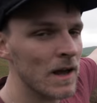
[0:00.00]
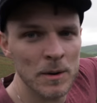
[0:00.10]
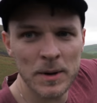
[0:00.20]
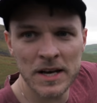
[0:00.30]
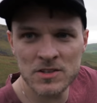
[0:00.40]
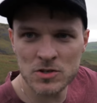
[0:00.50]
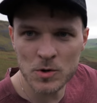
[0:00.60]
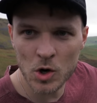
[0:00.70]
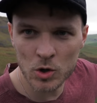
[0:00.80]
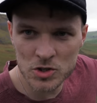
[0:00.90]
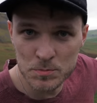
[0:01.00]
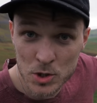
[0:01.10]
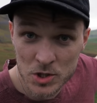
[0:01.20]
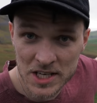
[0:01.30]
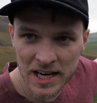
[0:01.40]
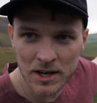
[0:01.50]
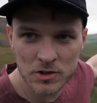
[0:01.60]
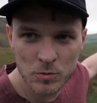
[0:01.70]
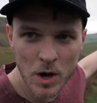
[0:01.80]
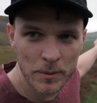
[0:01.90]
and then some gorgeous moody clouds
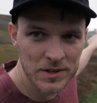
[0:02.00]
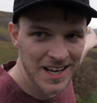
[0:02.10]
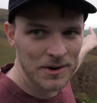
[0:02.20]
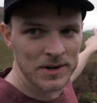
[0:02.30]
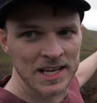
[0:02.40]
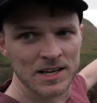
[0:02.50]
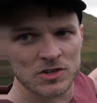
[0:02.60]
as well, but down here